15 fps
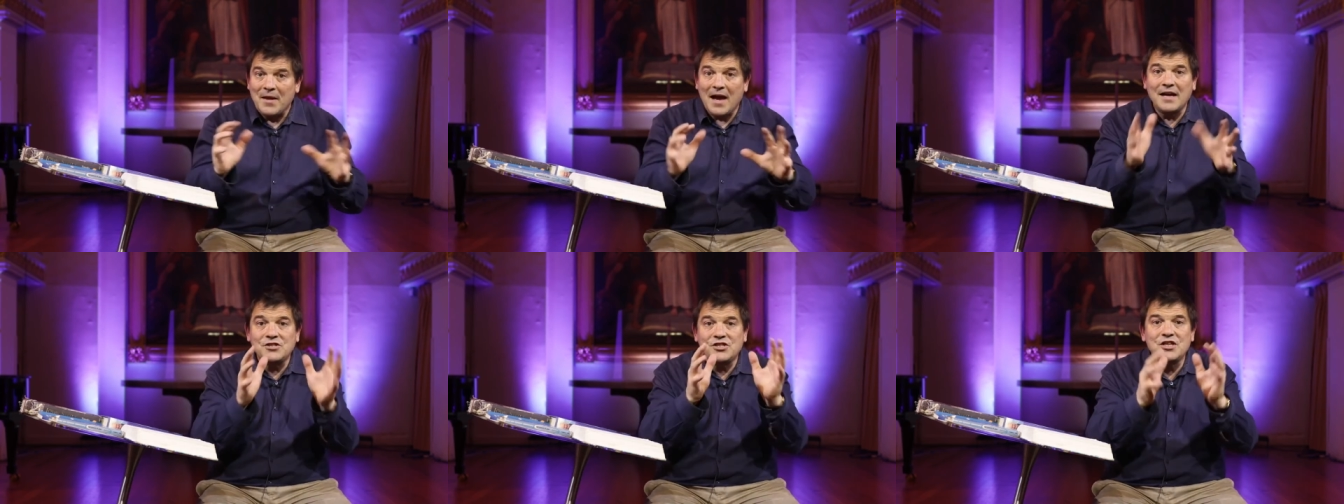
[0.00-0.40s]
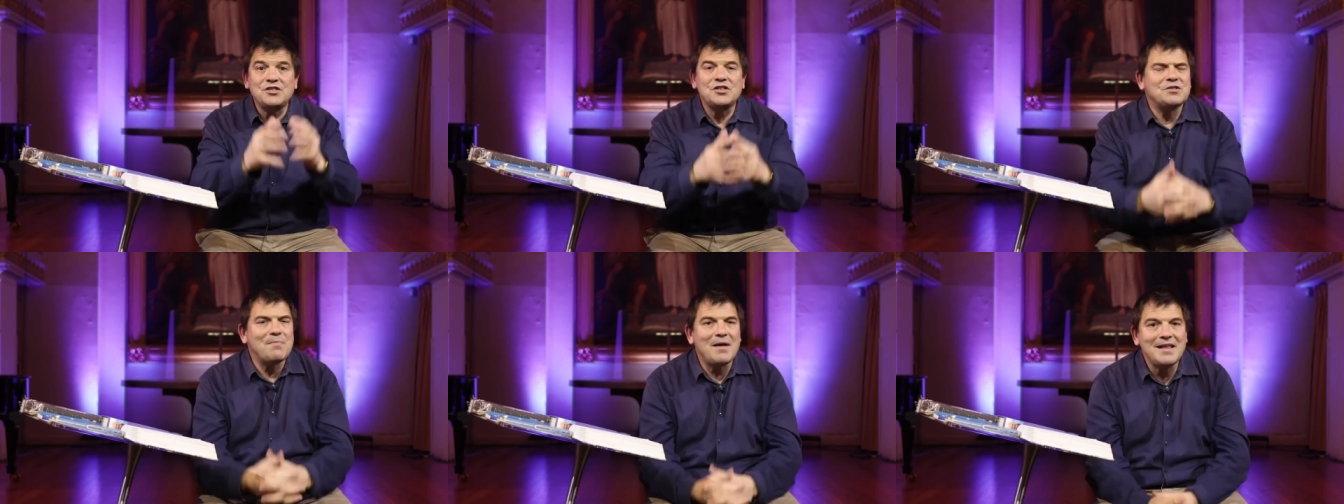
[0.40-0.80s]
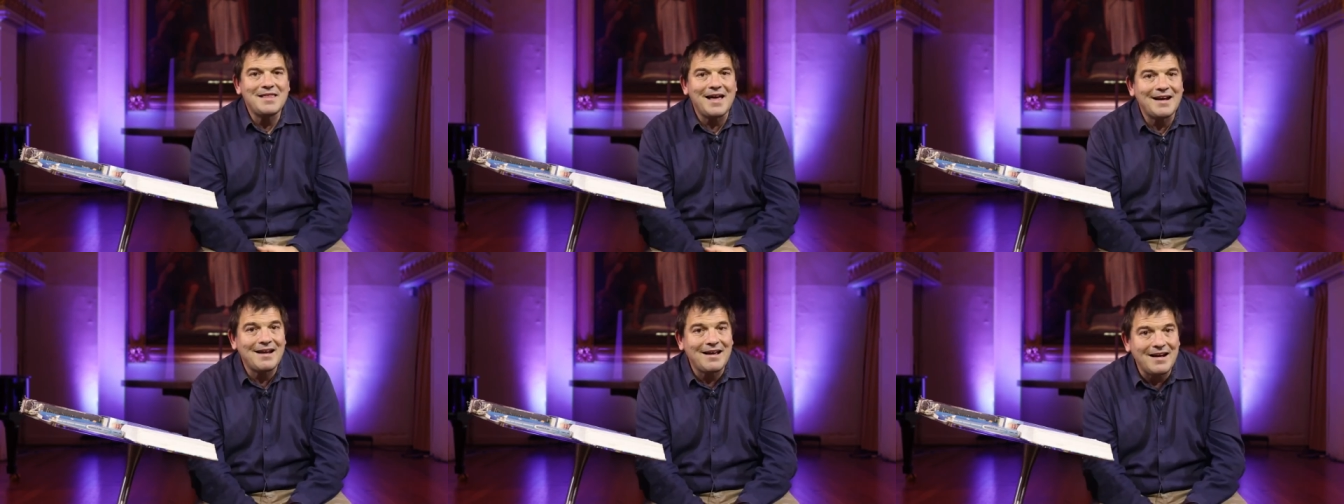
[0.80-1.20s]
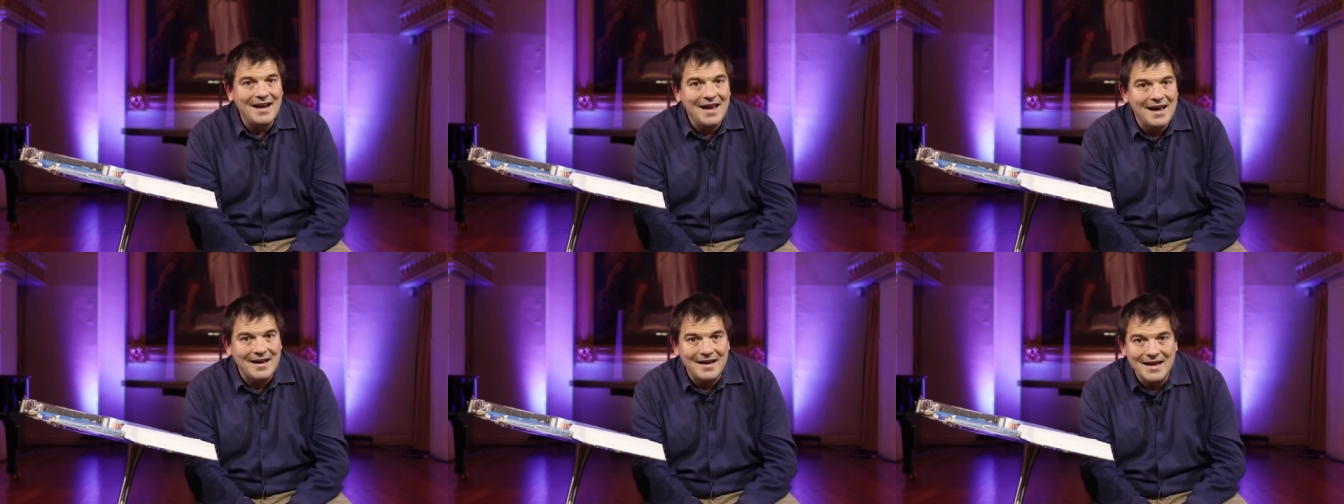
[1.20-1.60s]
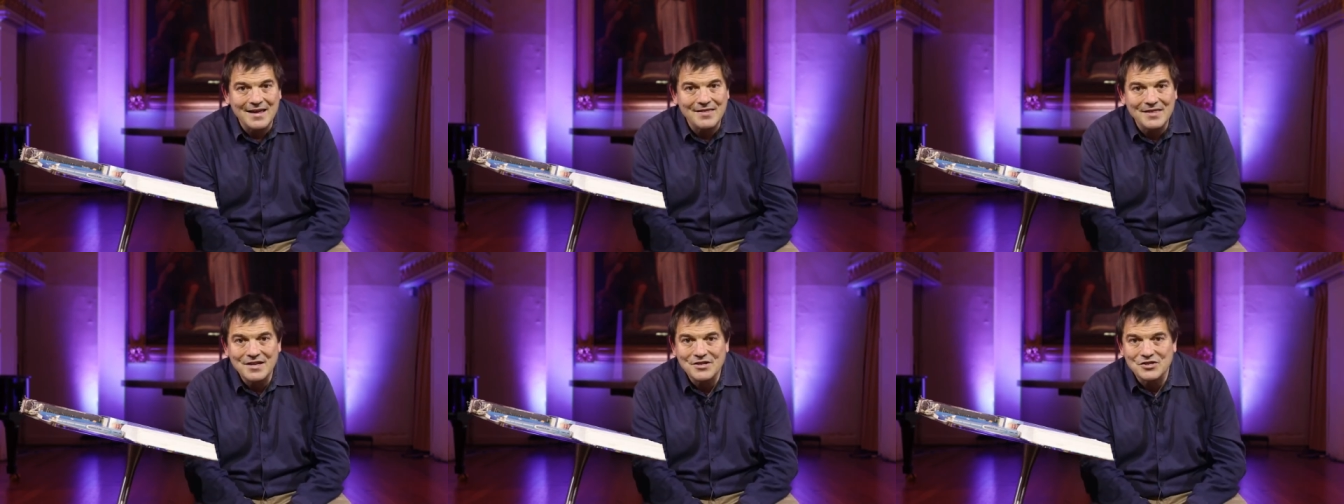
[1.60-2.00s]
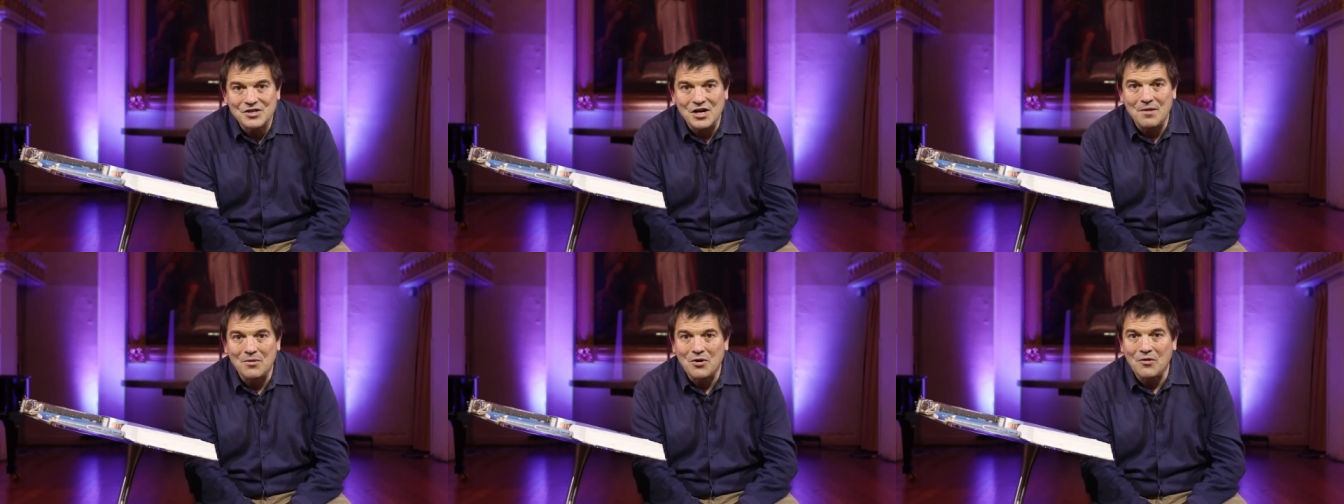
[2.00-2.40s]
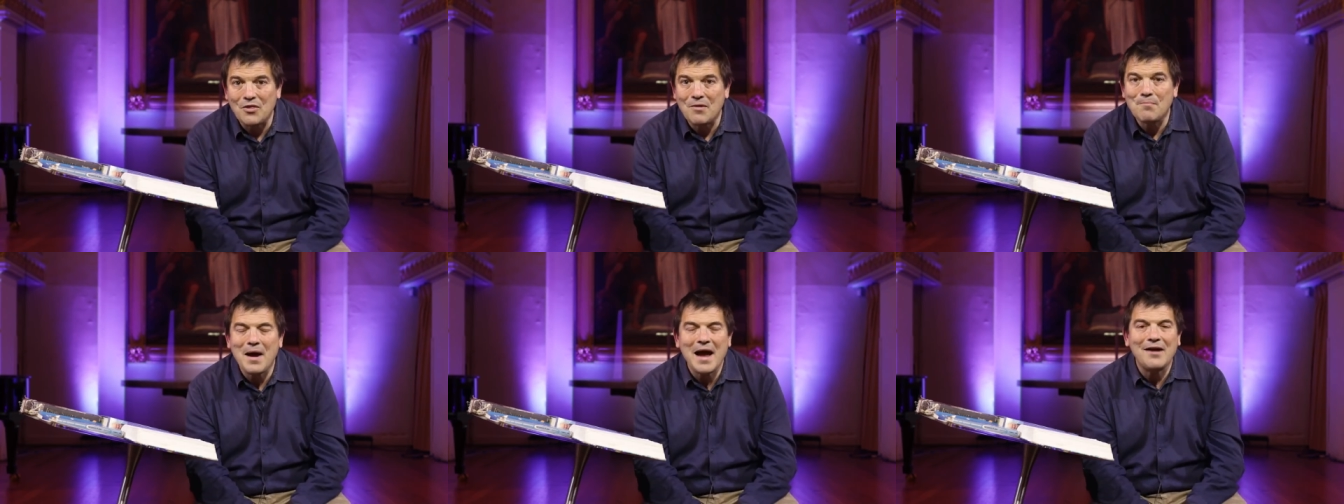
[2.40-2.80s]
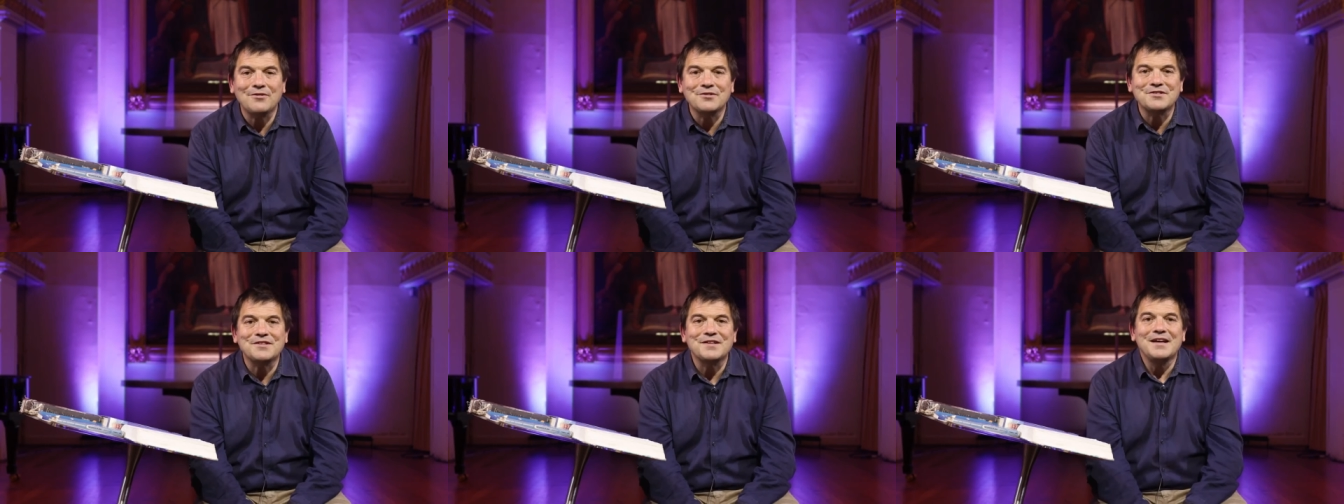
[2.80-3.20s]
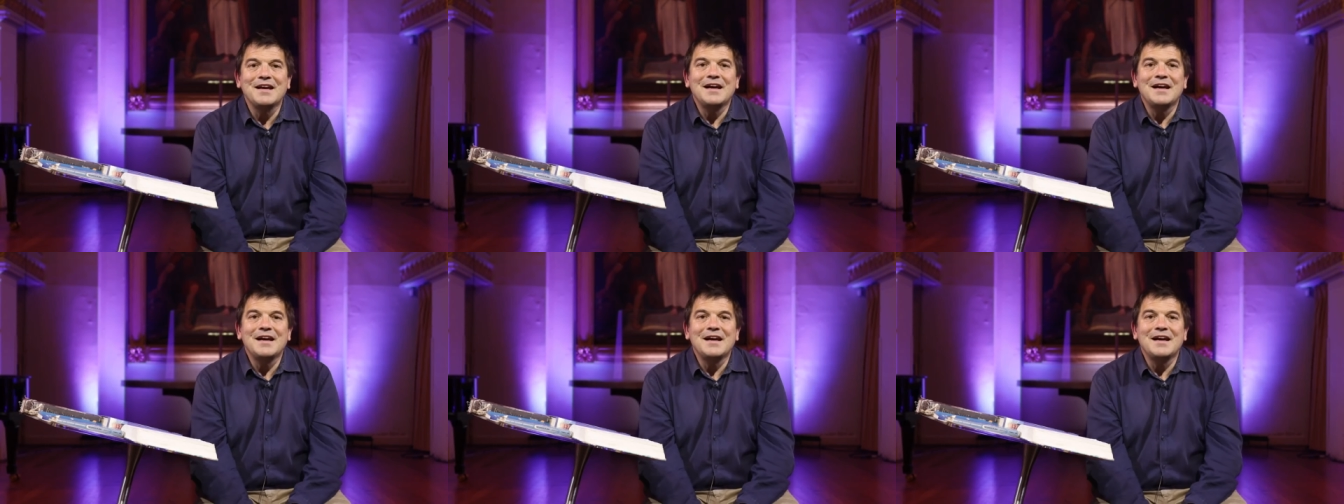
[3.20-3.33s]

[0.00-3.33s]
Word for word: And Jesus made that clear in the Sermon on the Mount.